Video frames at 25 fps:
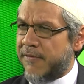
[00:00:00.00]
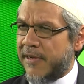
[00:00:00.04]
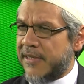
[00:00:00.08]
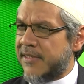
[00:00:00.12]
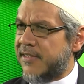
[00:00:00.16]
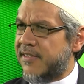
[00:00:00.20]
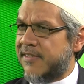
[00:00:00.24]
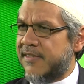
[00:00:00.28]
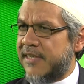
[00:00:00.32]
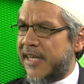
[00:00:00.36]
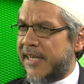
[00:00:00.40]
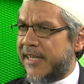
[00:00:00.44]

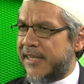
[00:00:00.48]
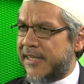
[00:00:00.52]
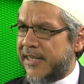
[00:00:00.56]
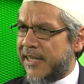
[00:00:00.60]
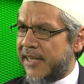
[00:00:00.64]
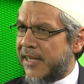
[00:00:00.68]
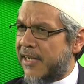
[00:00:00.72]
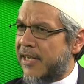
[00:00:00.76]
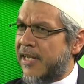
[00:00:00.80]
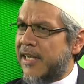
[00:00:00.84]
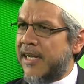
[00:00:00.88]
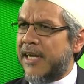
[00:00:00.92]

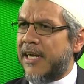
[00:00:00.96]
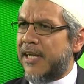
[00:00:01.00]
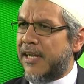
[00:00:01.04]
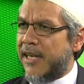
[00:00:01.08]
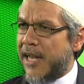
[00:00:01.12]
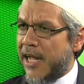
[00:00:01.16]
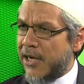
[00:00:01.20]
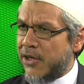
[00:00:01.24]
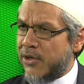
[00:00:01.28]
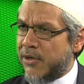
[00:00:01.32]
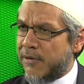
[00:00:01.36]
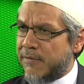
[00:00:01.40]
understanding, a
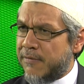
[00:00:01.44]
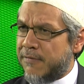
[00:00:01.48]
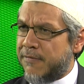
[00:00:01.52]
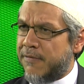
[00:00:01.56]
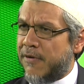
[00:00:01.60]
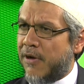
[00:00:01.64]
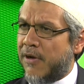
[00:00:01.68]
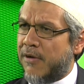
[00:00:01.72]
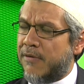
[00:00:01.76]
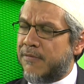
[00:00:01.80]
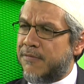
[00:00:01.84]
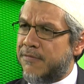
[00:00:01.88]
lack of
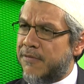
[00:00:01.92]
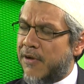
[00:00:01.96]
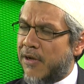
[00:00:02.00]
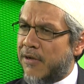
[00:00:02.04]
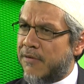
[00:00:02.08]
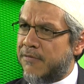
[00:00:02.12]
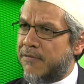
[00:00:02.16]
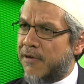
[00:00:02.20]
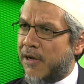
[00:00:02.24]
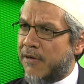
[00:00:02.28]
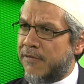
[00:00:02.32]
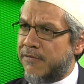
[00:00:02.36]

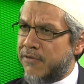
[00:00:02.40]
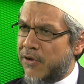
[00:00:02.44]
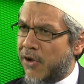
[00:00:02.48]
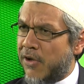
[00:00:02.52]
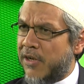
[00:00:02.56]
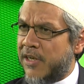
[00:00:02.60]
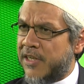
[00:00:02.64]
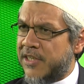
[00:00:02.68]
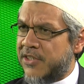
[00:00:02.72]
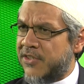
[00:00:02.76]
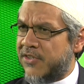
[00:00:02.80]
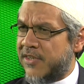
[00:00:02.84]

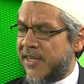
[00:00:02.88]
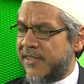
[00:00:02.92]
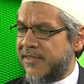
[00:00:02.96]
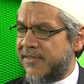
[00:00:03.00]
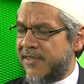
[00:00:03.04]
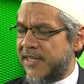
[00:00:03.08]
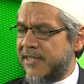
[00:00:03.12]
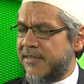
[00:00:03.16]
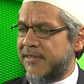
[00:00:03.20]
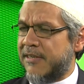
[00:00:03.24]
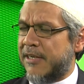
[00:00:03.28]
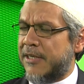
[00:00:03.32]
knowledge,
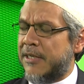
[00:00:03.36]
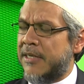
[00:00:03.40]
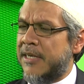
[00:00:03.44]
etc.